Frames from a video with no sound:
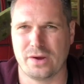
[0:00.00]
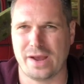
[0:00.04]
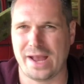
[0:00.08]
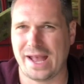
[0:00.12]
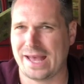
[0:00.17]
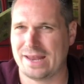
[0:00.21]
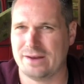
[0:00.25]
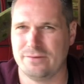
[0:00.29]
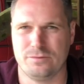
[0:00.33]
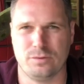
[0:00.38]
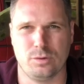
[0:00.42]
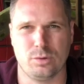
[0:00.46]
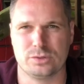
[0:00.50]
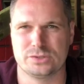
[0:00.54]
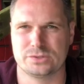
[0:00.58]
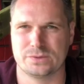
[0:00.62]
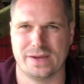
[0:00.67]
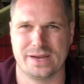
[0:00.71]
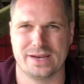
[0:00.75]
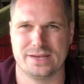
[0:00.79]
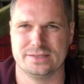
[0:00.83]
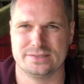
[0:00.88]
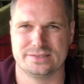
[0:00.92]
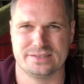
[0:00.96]
I had a
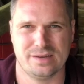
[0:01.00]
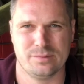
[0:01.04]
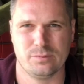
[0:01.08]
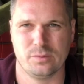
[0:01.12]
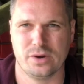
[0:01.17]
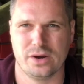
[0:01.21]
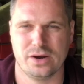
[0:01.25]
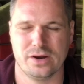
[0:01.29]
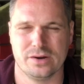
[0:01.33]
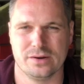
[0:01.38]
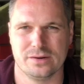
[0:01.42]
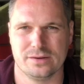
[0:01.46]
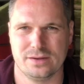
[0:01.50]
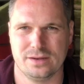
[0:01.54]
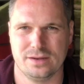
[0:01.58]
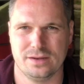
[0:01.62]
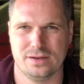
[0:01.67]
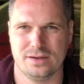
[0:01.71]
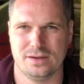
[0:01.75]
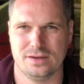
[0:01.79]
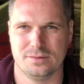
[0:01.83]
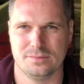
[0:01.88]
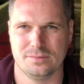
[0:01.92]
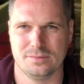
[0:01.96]
Volkswagen somewhere
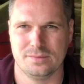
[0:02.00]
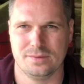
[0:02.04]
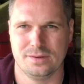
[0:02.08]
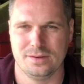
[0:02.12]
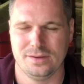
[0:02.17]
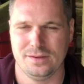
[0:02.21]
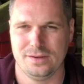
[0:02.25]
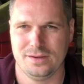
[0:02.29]
in